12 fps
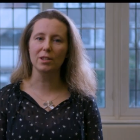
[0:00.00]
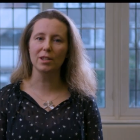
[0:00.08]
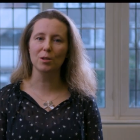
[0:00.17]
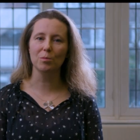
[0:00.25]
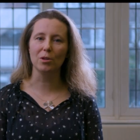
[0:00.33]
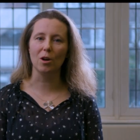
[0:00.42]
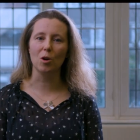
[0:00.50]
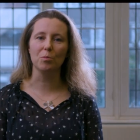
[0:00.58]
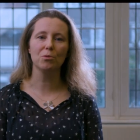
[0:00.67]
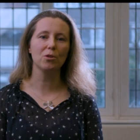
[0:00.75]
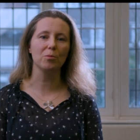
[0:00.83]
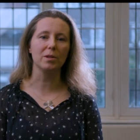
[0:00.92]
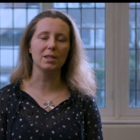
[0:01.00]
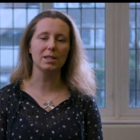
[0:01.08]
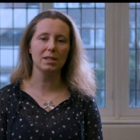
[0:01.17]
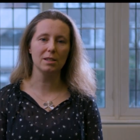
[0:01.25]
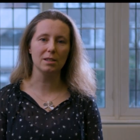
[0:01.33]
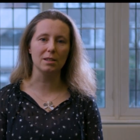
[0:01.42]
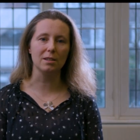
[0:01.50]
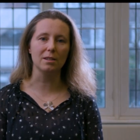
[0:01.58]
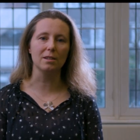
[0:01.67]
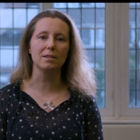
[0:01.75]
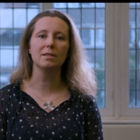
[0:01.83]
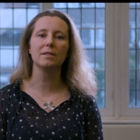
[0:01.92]
unique about our program at City
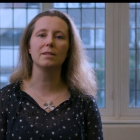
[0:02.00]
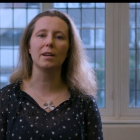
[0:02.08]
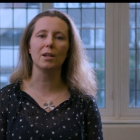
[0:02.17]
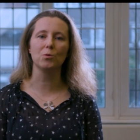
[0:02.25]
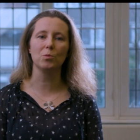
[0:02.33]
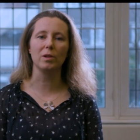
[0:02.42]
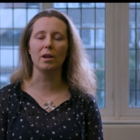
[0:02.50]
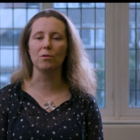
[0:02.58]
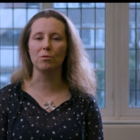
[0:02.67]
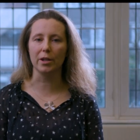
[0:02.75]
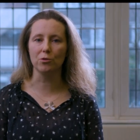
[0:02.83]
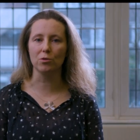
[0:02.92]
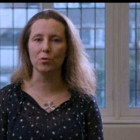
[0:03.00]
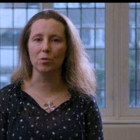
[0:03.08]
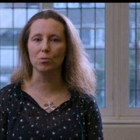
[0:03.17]
is that we have lectures